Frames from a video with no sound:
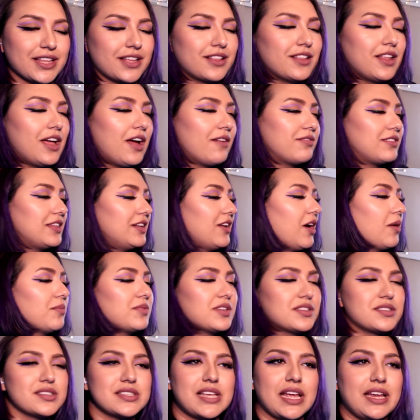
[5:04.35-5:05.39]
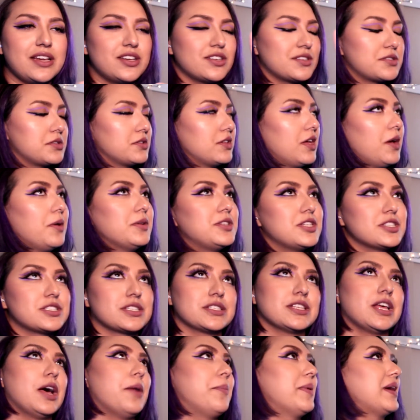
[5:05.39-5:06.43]
the gloves. You know, I'm just saying just a little,
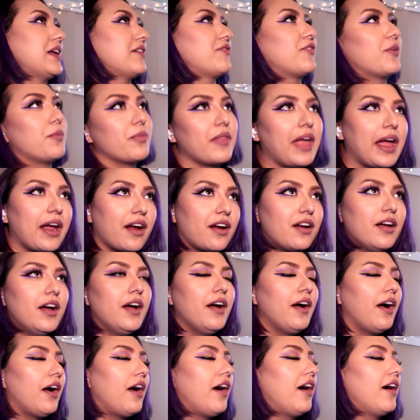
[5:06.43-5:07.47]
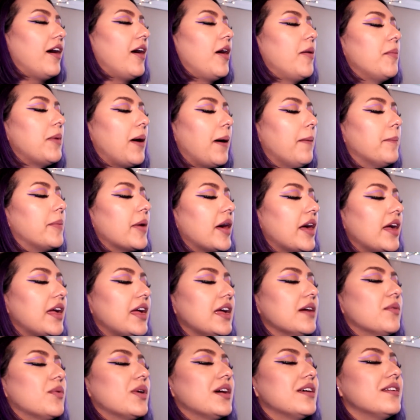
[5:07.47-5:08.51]
just a little bit from there. Um, but
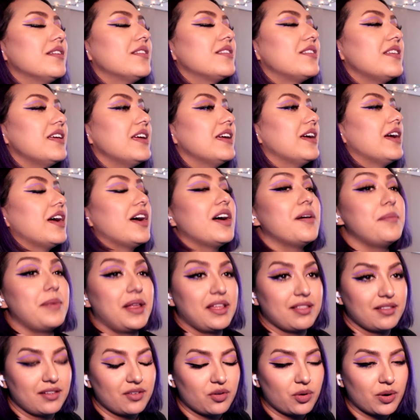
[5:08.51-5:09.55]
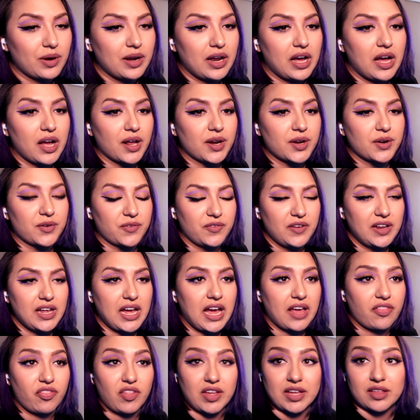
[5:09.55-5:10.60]
it was amazing choreography.
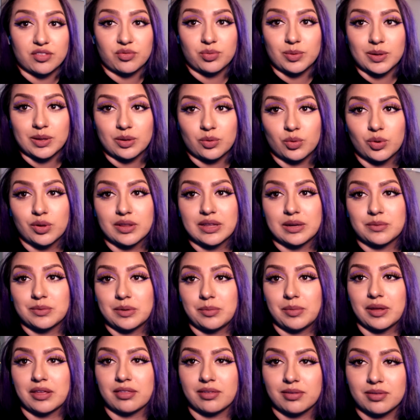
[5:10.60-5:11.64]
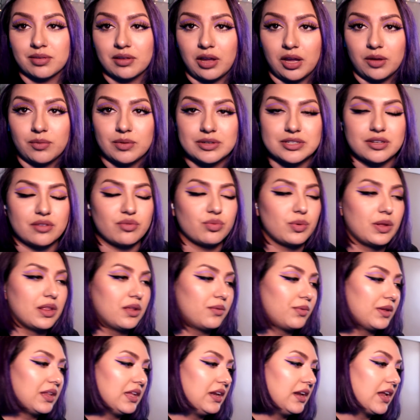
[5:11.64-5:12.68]
I think it's really cool. They remixed the song, which is
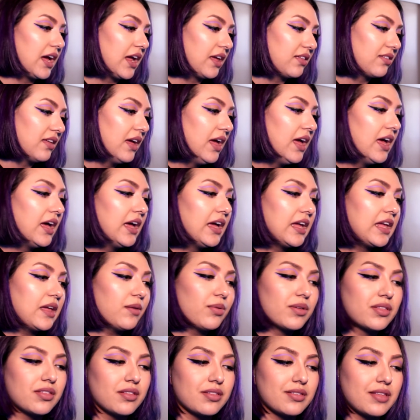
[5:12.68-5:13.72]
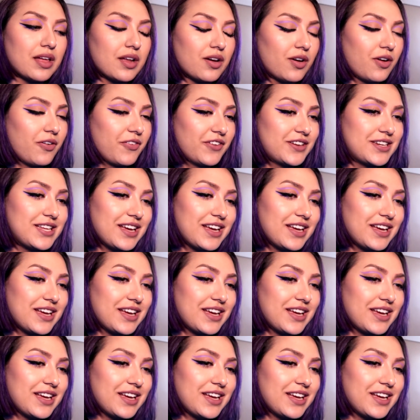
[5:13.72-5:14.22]
really, really nice. He was the center of